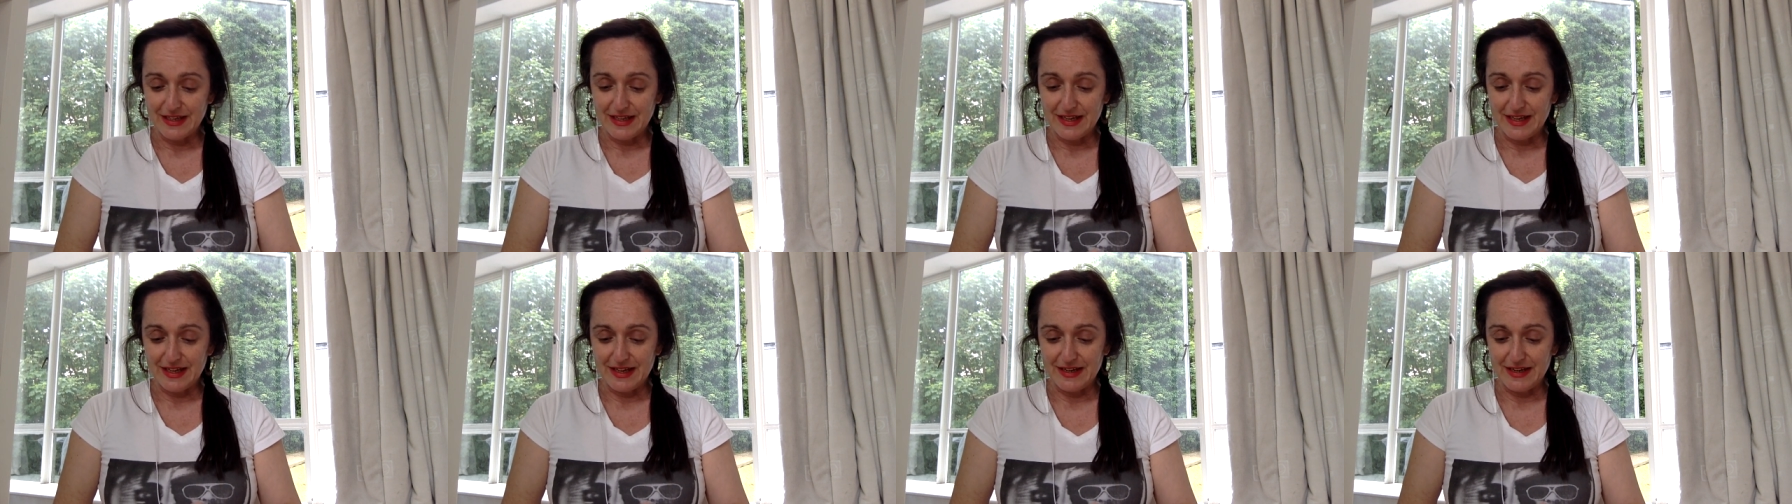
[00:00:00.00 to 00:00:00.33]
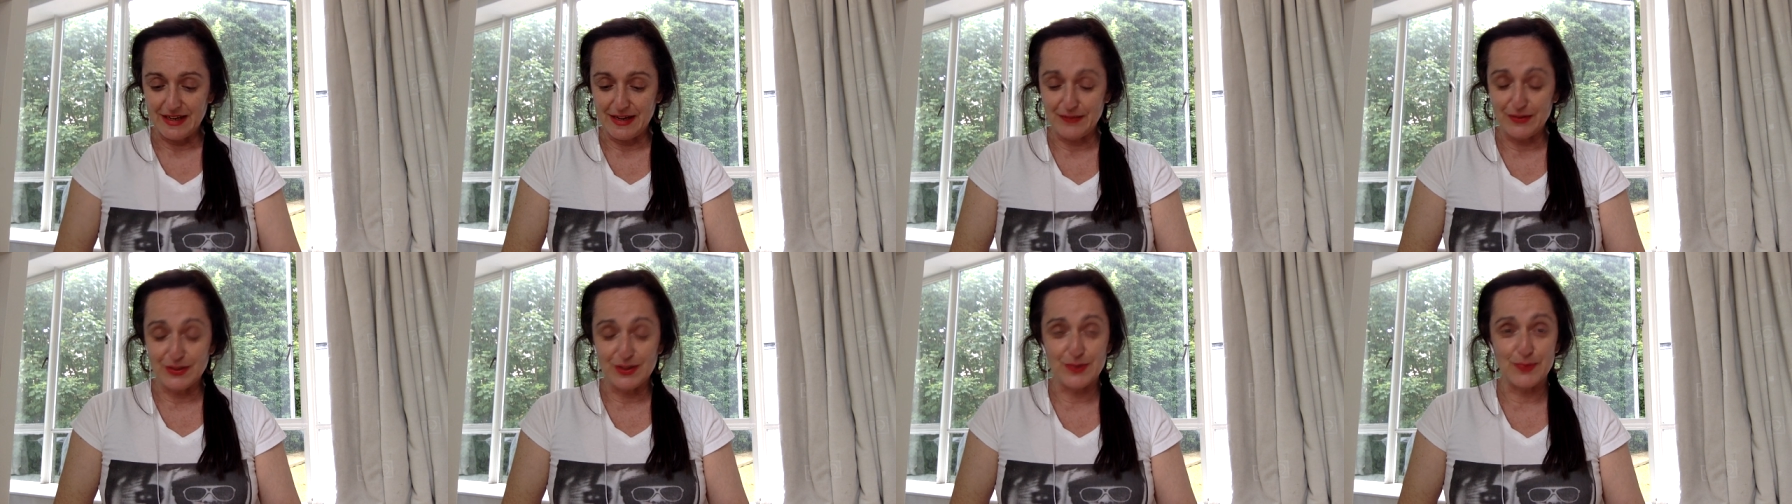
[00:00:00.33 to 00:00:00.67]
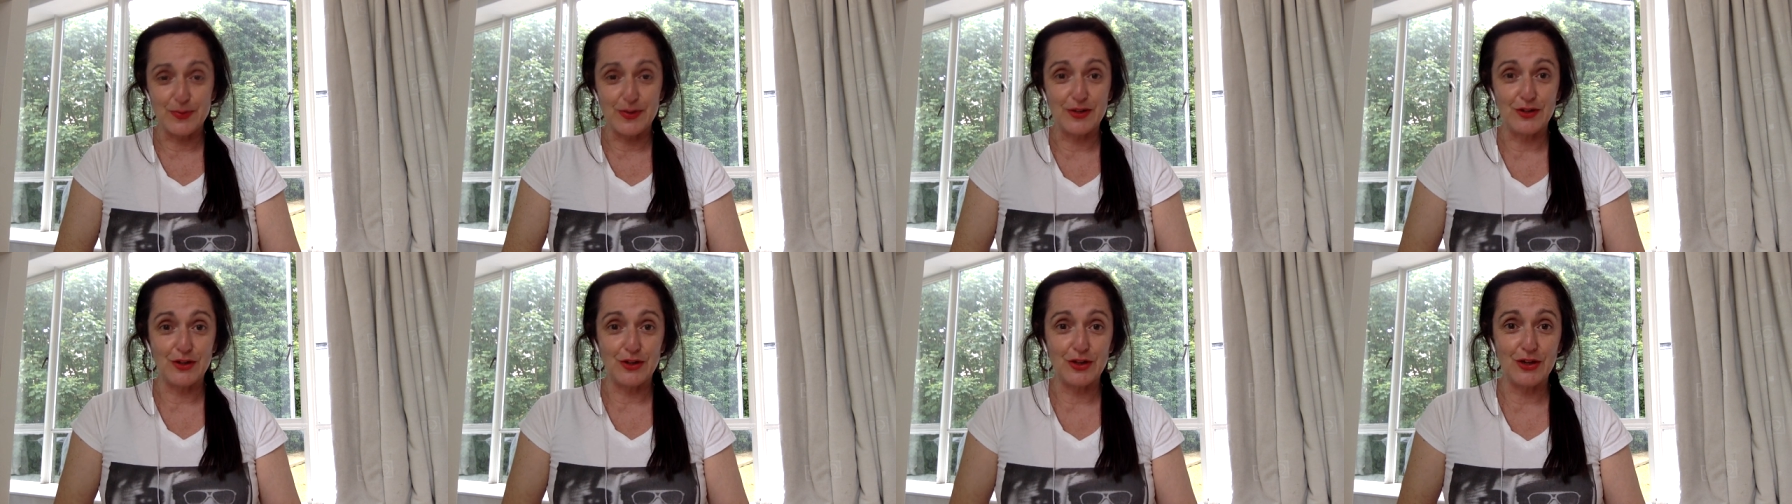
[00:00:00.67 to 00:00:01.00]
And having
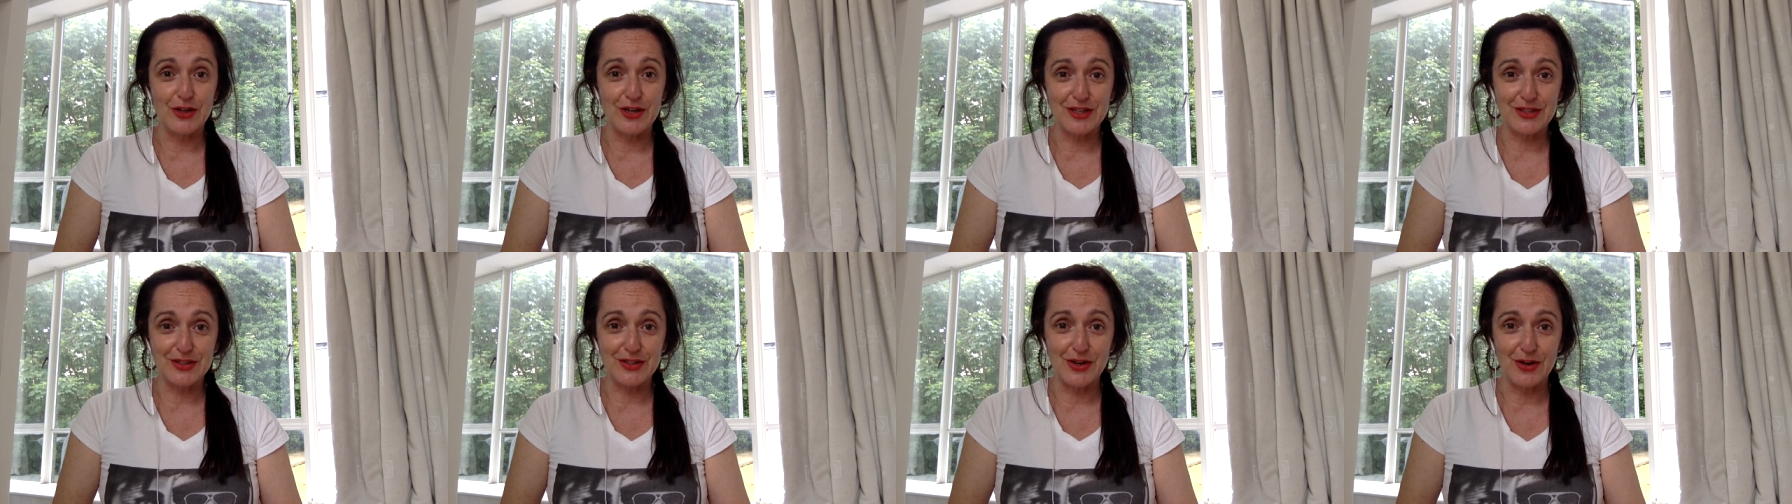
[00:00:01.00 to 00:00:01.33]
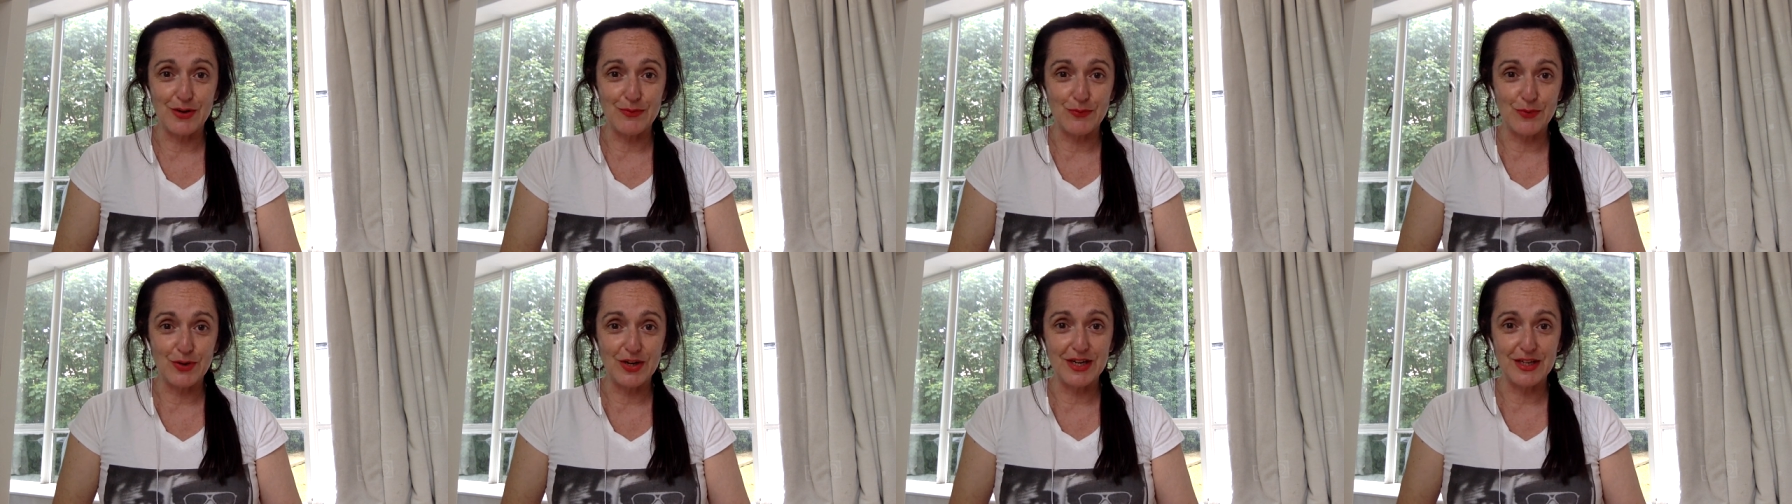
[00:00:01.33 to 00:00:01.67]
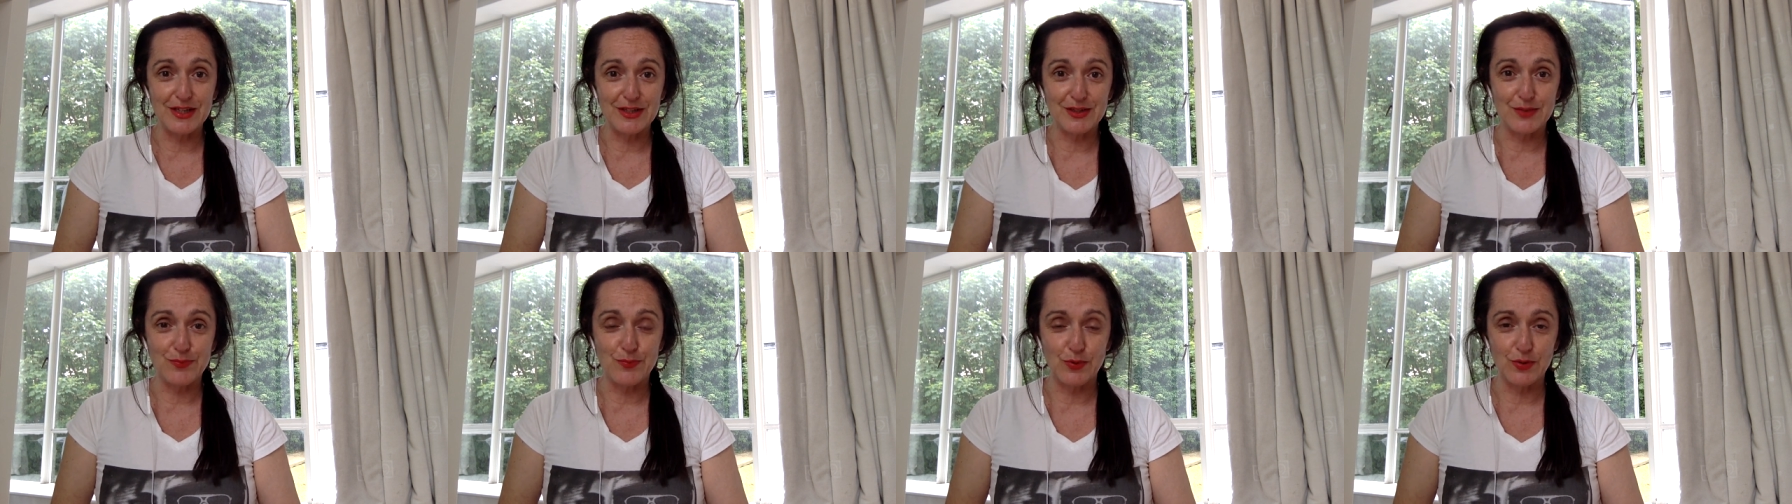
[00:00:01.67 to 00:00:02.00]
spent a lot of time reading
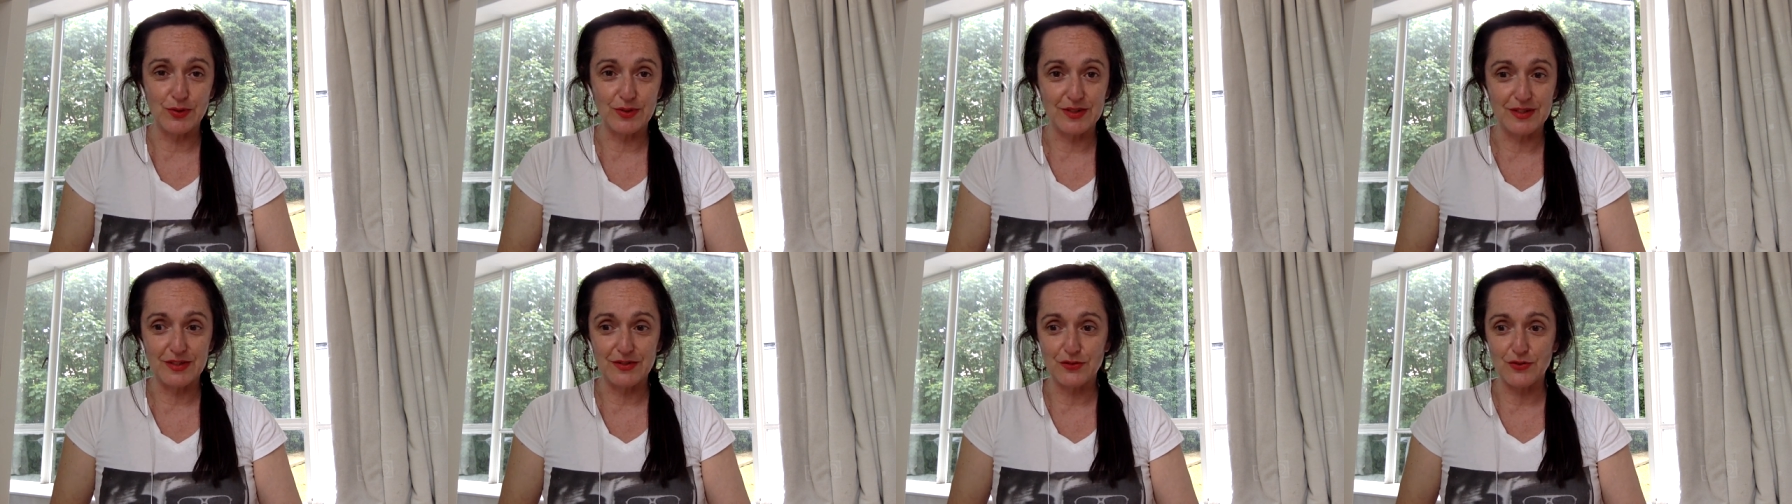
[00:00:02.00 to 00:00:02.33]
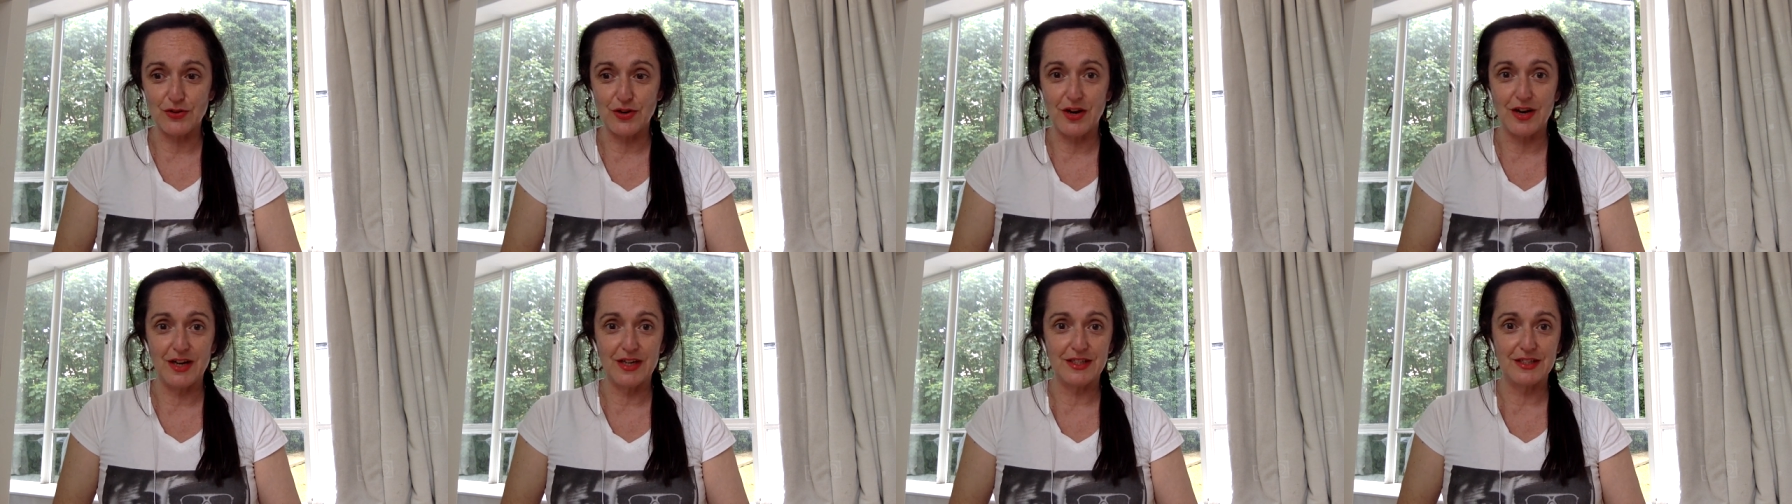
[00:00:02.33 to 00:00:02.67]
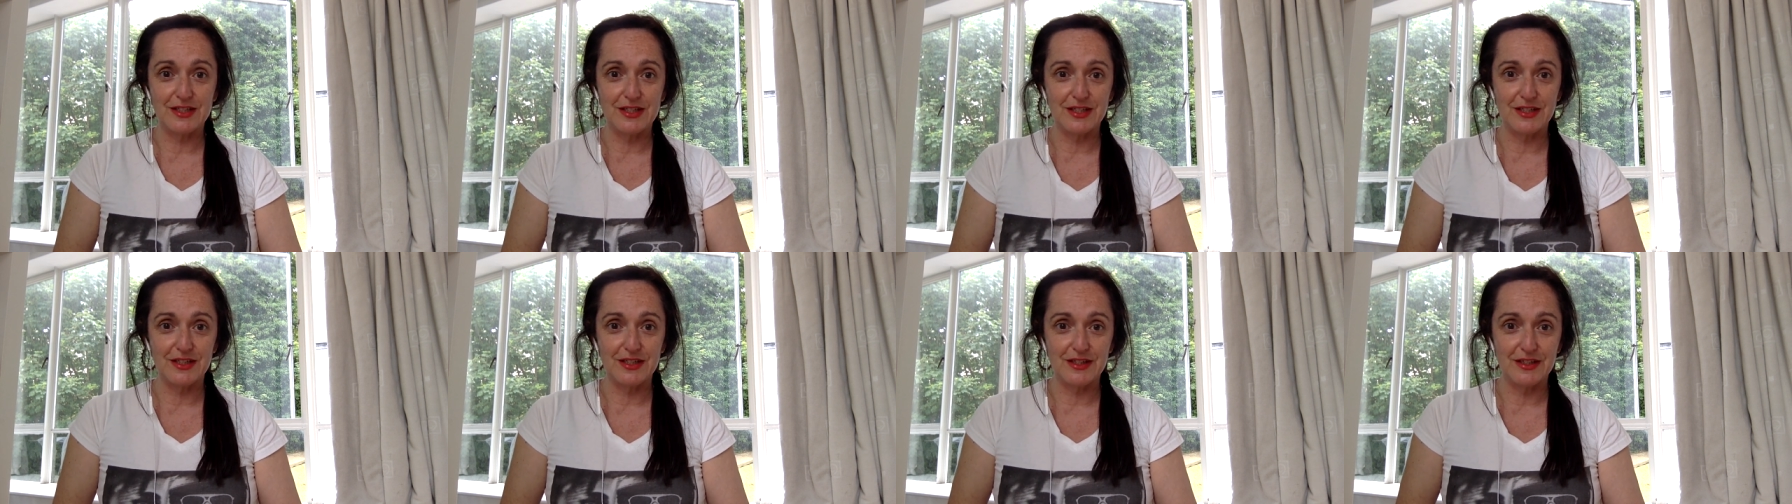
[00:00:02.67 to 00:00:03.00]
his books and trying
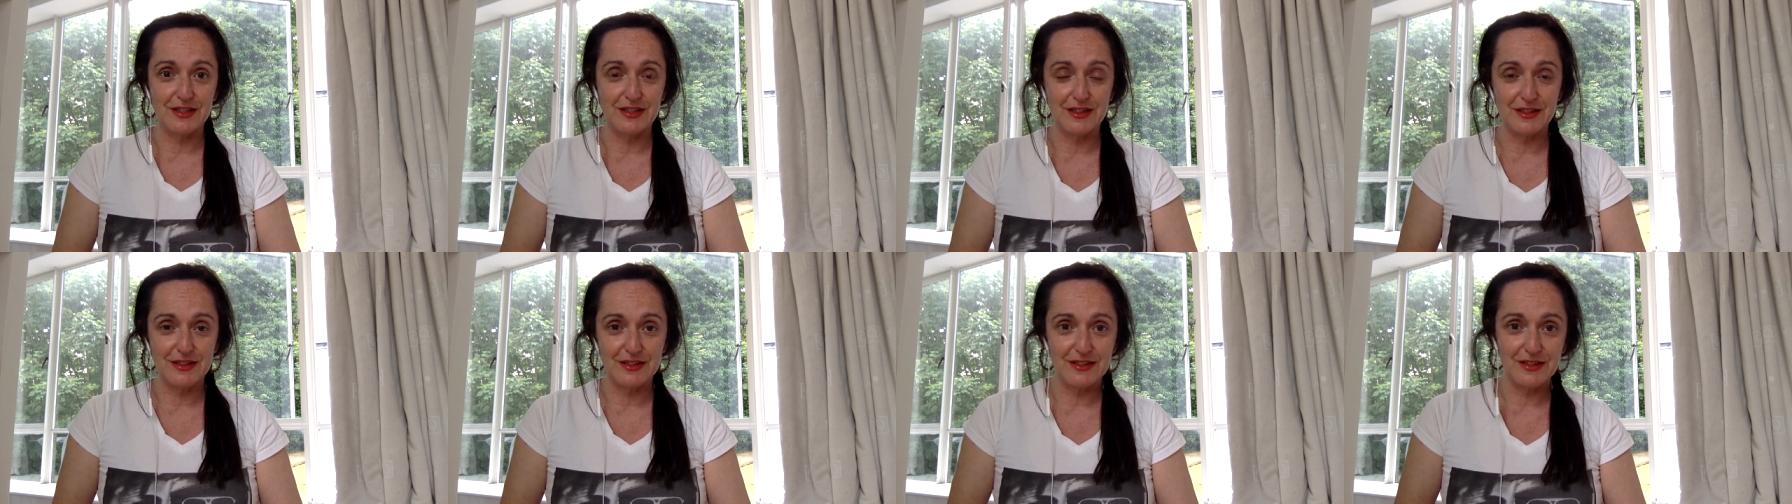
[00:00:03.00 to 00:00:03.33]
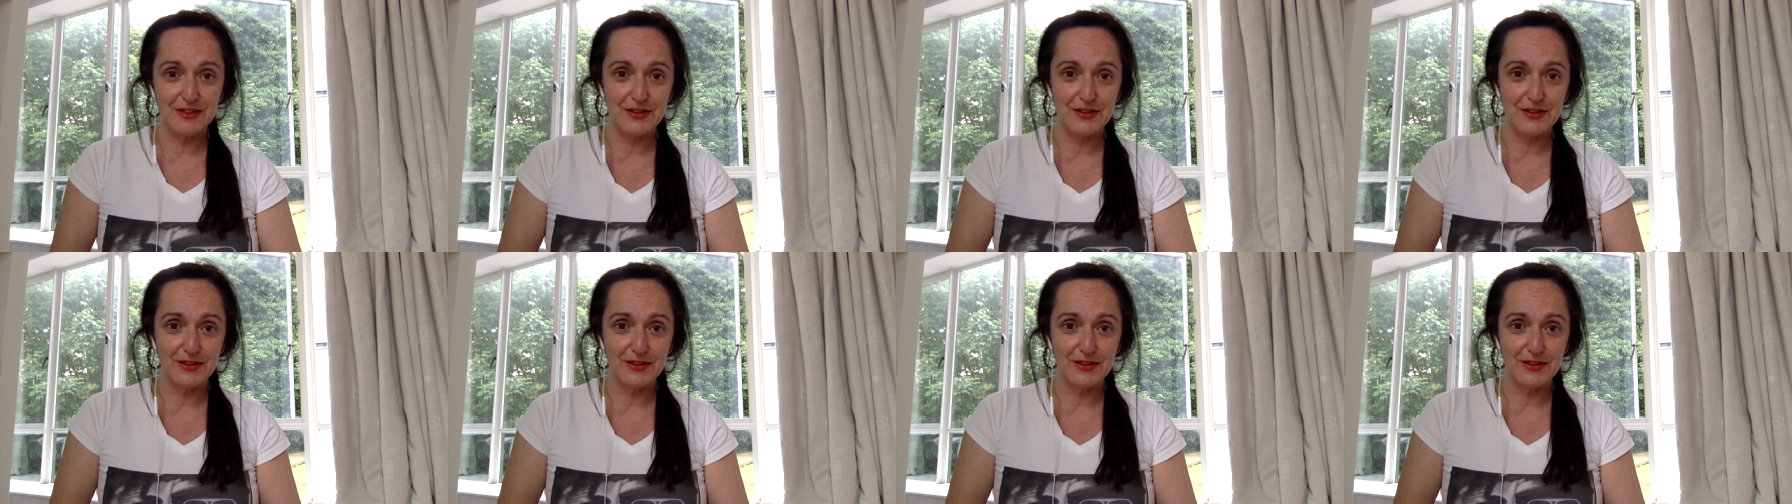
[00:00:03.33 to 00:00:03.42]
to